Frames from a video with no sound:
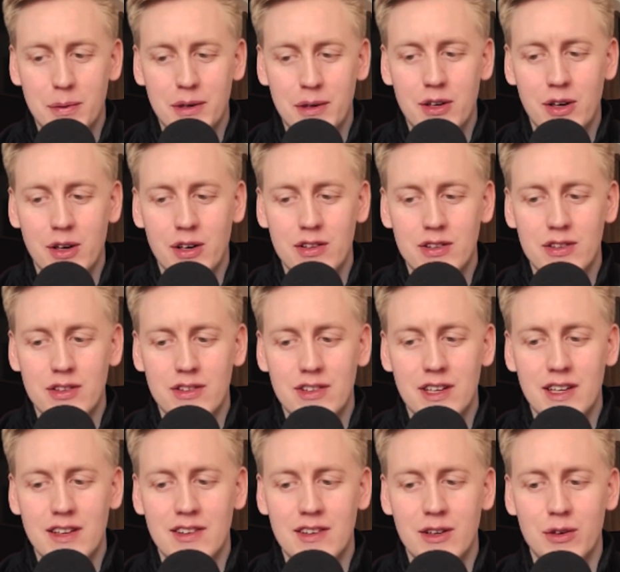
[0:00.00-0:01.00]
Because
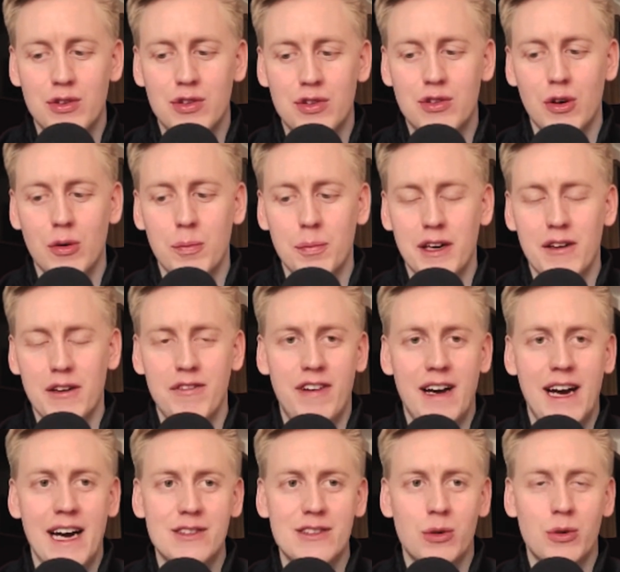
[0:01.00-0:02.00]
since there's so many
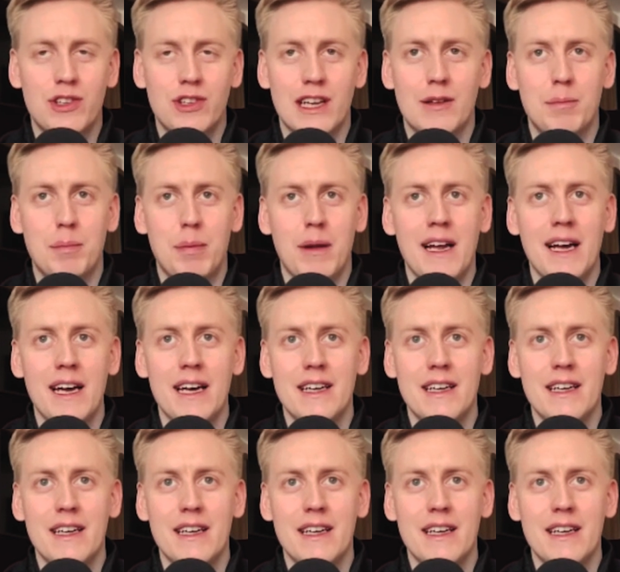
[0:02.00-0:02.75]
factors at play,